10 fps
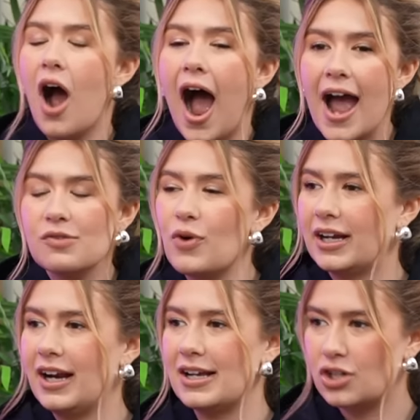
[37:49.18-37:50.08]
I
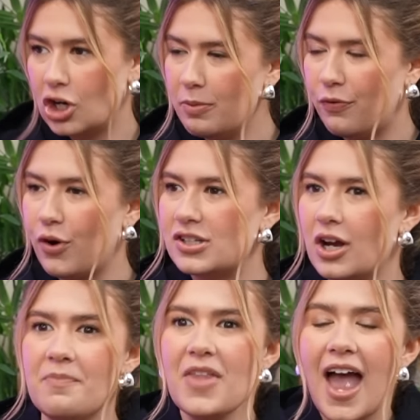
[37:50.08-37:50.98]
recognized her before I saw
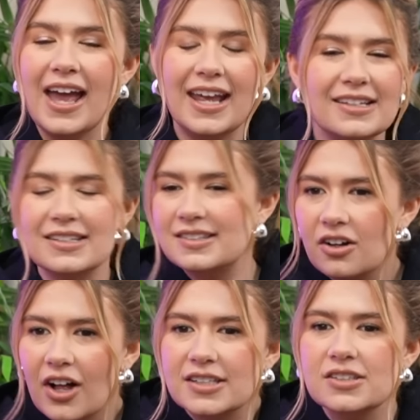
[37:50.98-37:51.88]
him. He has his
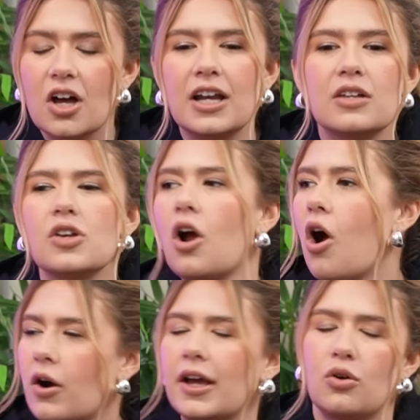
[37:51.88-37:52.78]
sunglasses on and he was like,
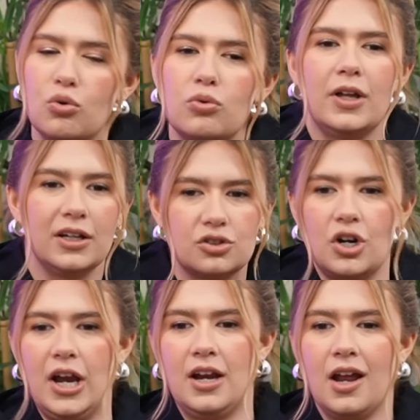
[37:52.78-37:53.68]
oh, okay, cool. Like
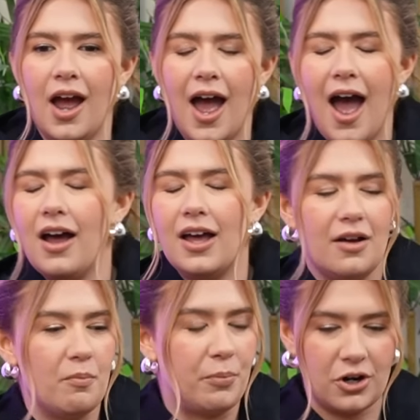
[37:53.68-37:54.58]
train.
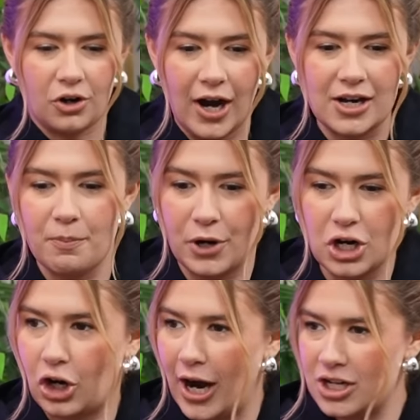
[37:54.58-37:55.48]
Bert
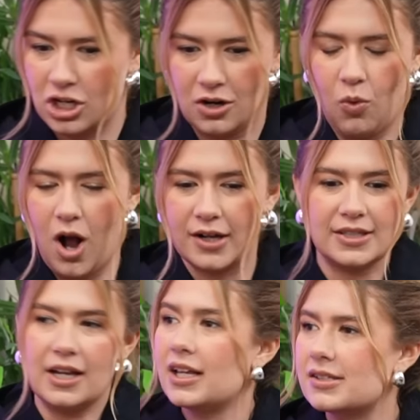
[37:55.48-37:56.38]
Kreischer
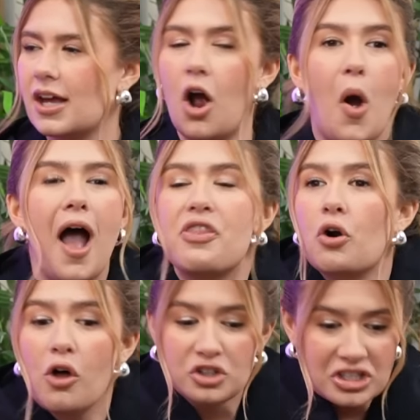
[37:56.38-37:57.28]
walks in. He's like, oh,
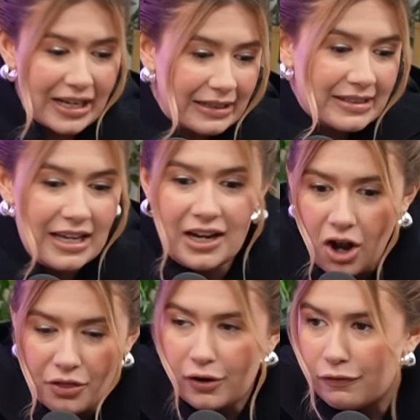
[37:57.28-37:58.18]
they're all just like sitting
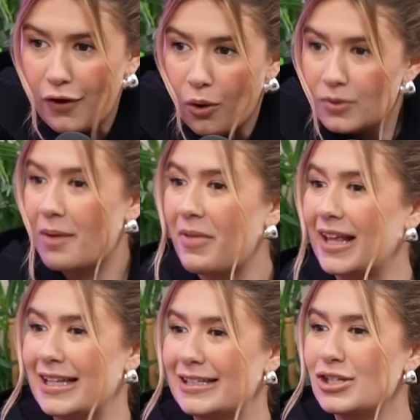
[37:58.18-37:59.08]
on their phones. I'm
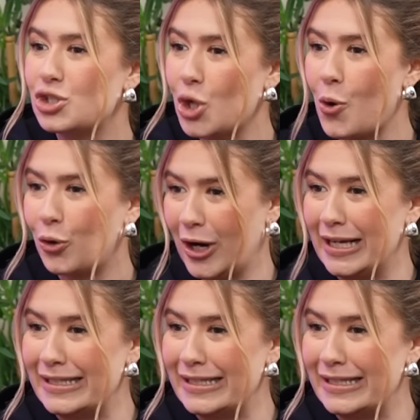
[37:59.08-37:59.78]
like, this is so crazy.